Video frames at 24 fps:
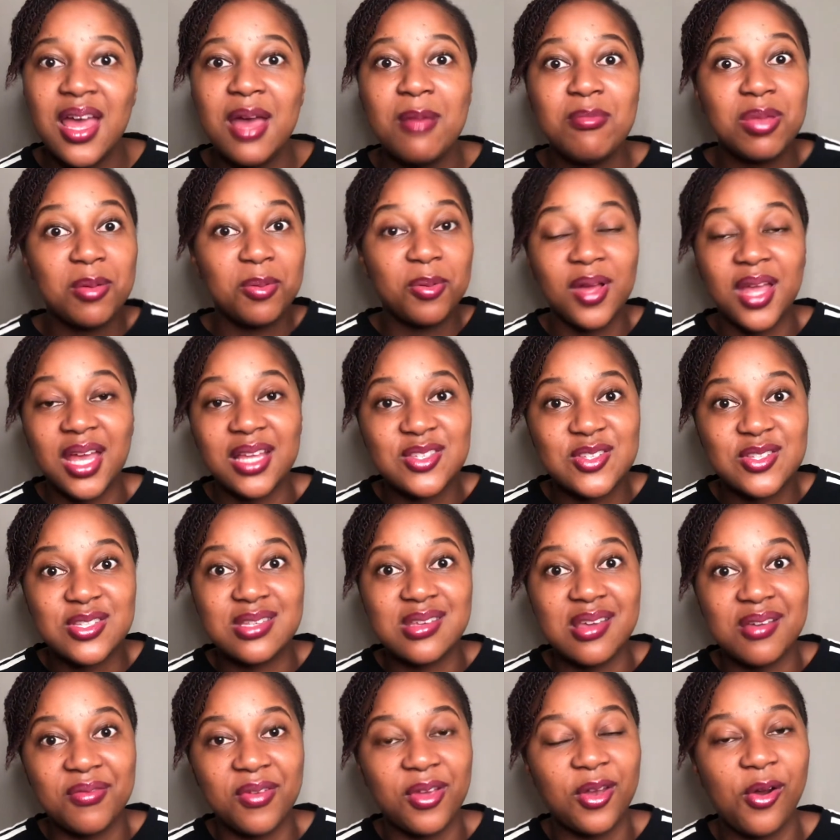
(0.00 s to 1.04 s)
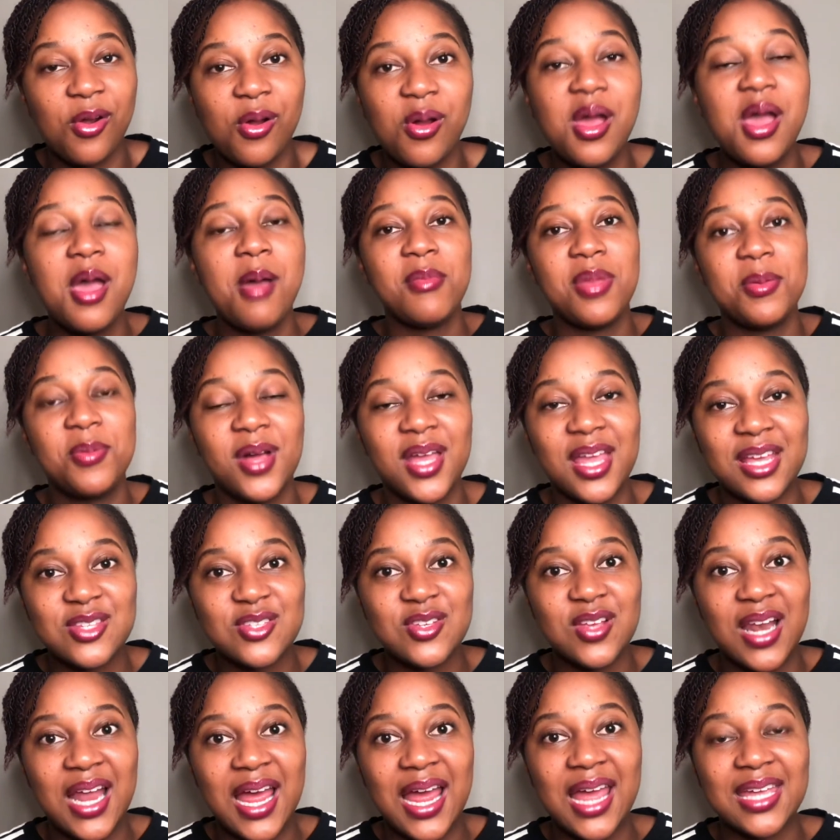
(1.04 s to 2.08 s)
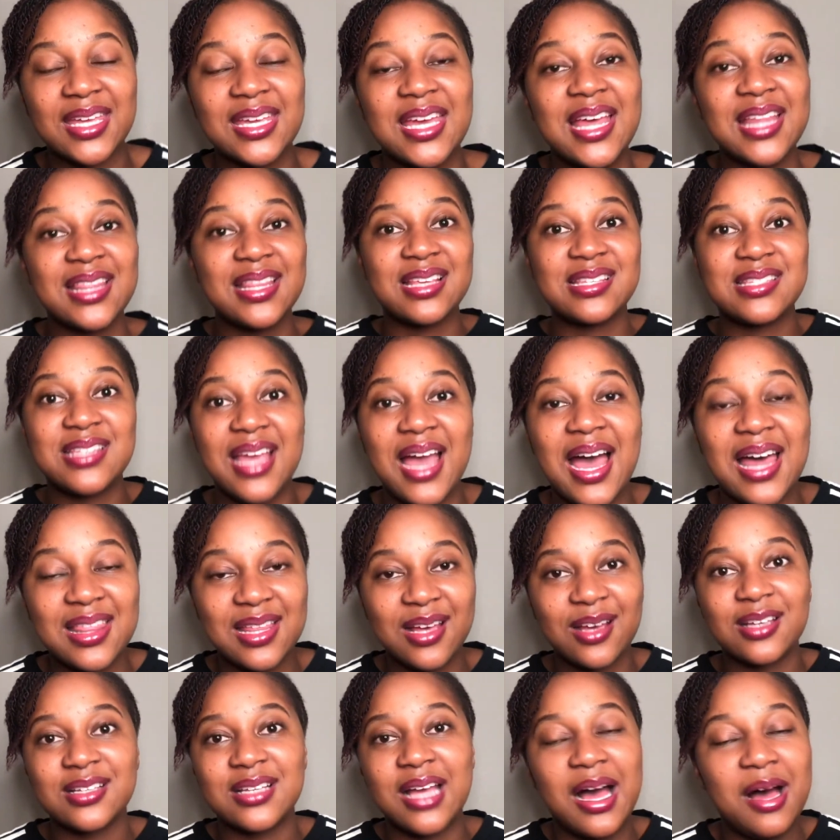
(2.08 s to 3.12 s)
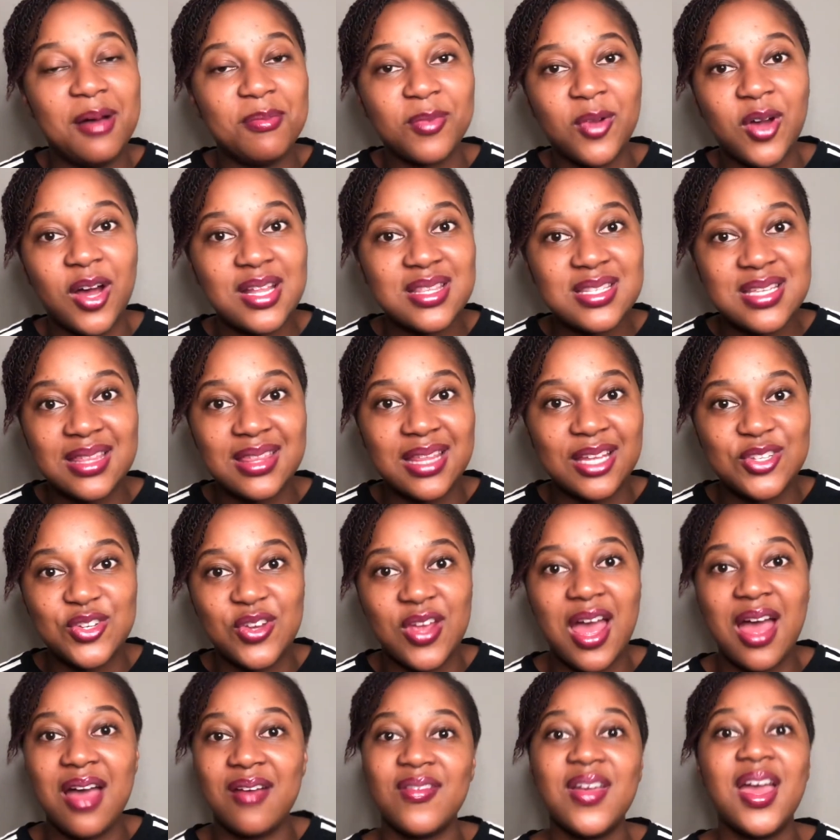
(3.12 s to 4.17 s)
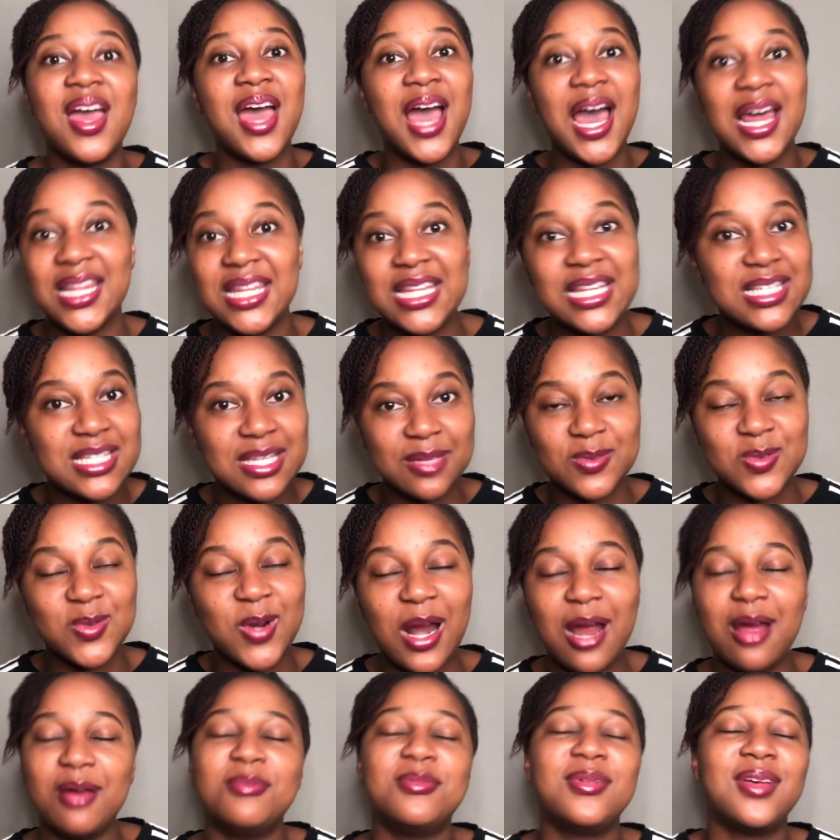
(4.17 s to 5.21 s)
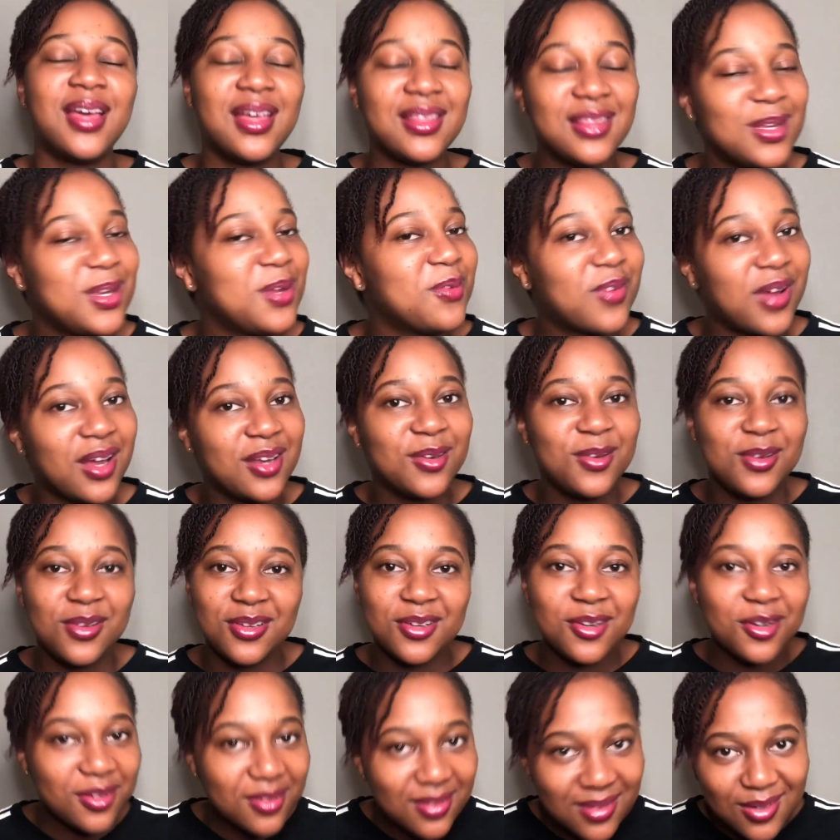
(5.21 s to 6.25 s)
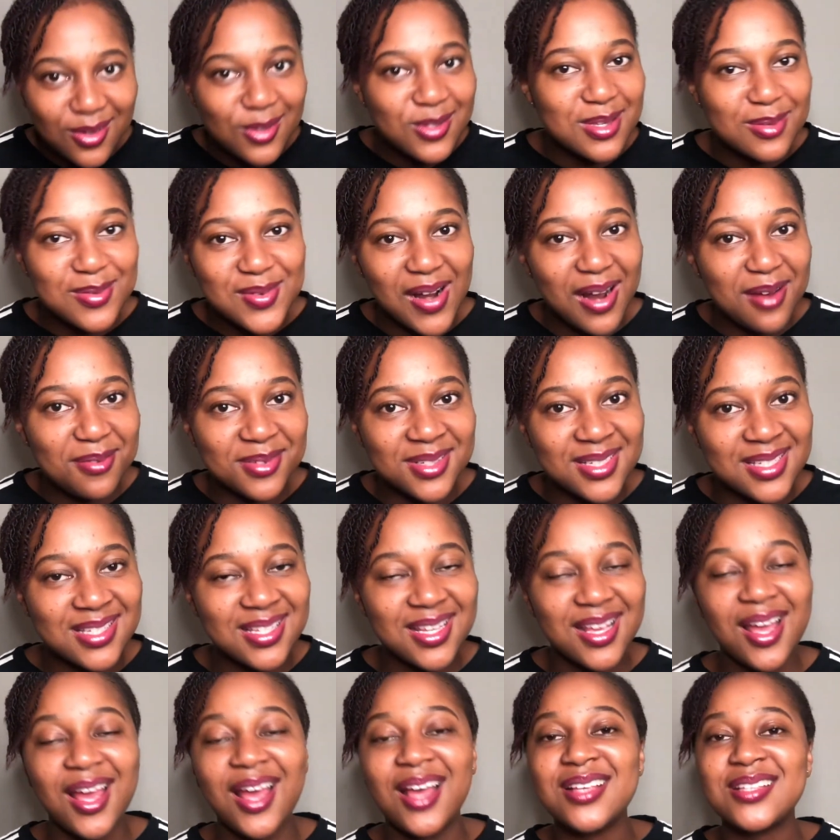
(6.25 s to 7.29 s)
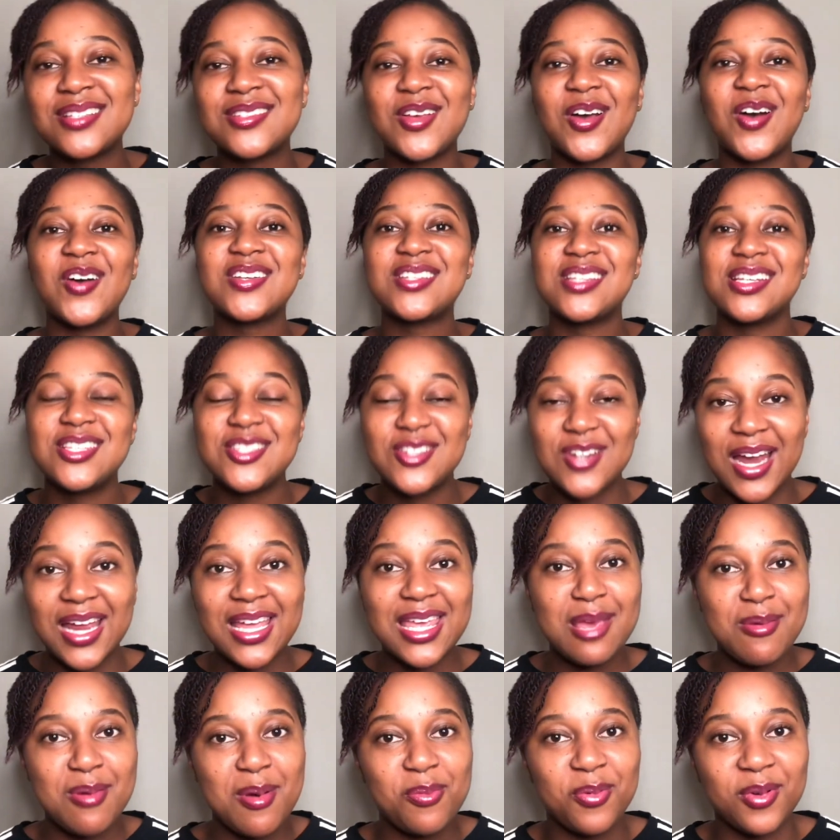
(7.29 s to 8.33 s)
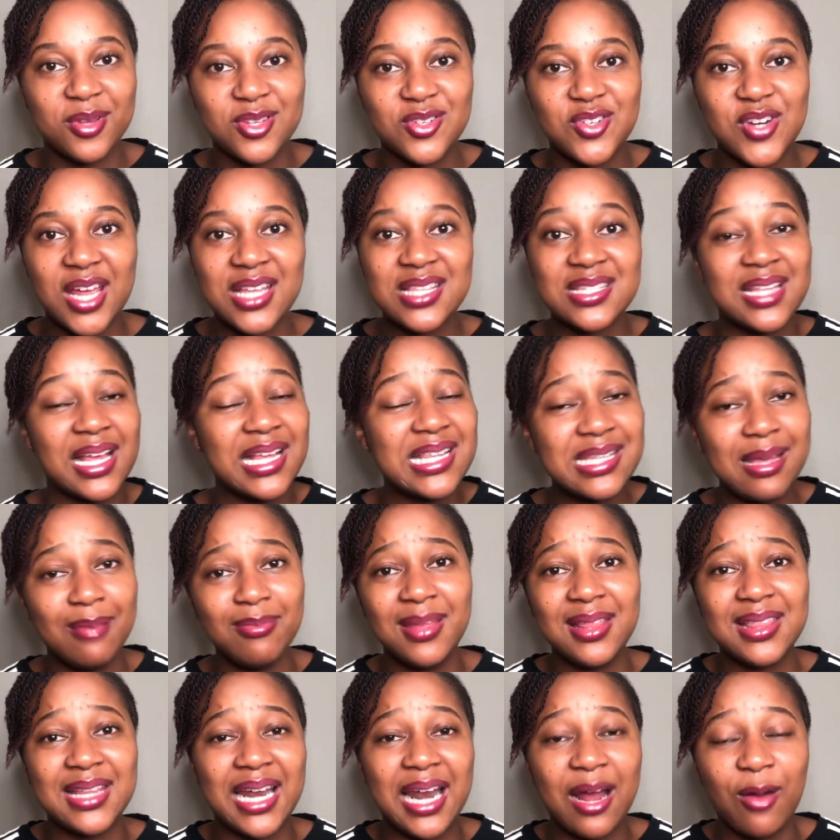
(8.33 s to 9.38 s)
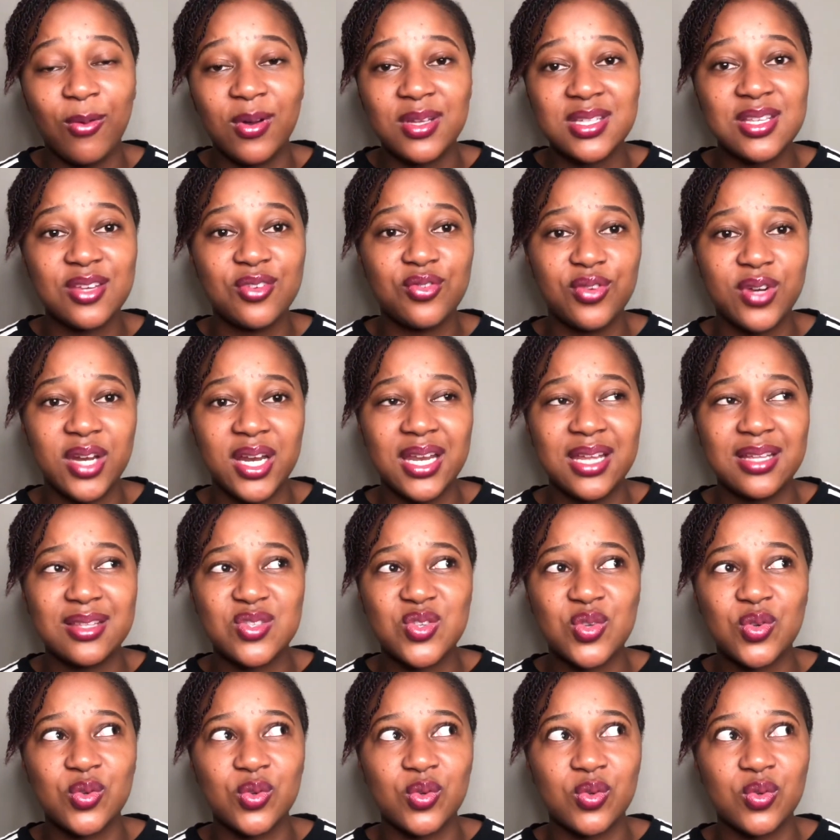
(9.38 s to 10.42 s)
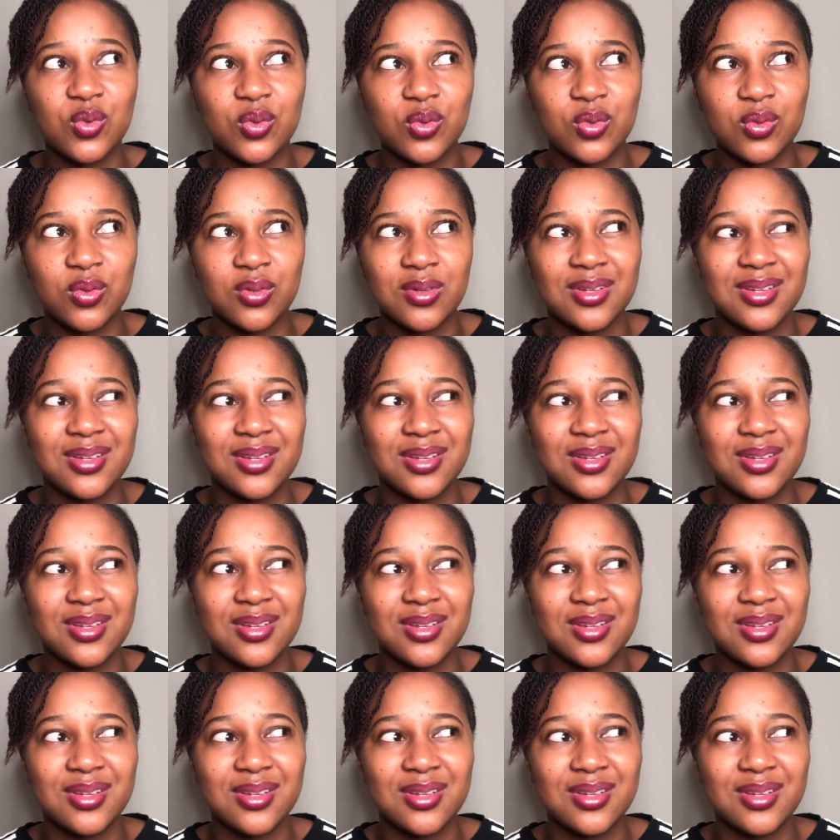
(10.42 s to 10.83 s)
people get to see a video, people get to like, they see other content that you have, and then they subscribe, and then you've got new subscribers. So just try to keep up with trends. That's something that I wasn't really too,